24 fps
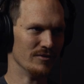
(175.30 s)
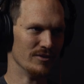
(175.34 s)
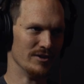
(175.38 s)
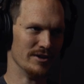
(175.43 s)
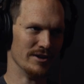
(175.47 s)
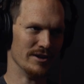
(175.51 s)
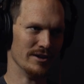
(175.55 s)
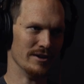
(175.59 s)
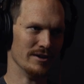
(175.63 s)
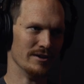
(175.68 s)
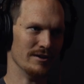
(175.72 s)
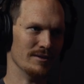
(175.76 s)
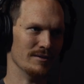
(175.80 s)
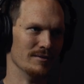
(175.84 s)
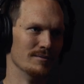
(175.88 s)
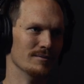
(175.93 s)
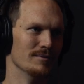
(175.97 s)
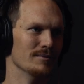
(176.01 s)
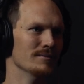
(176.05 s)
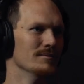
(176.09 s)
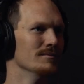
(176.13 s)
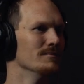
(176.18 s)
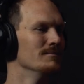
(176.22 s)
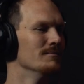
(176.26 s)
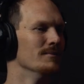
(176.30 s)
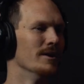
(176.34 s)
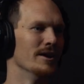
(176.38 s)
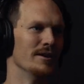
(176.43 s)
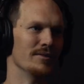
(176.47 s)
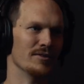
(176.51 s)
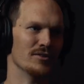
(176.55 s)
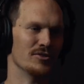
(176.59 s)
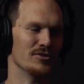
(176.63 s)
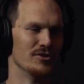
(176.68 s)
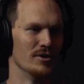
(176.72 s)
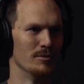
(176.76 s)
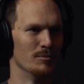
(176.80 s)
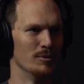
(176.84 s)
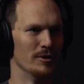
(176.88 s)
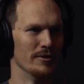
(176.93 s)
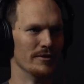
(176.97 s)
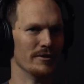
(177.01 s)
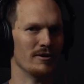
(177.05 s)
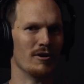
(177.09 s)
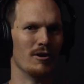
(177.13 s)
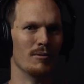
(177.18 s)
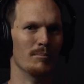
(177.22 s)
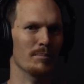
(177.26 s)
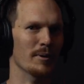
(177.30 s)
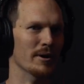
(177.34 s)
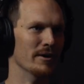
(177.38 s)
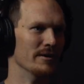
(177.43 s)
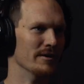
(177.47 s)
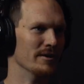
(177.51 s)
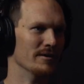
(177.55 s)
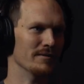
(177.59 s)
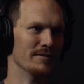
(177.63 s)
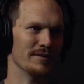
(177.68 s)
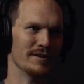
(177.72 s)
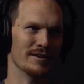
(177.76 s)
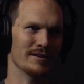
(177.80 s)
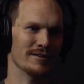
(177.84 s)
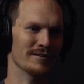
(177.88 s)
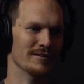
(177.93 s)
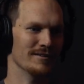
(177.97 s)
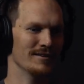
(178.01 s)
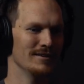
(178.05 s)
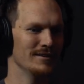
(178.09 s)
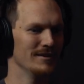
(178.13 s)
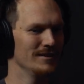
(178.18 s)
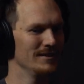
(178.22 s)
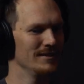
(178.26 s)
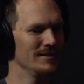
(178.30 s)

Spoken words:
every day, riding the subway. They call it BART out there.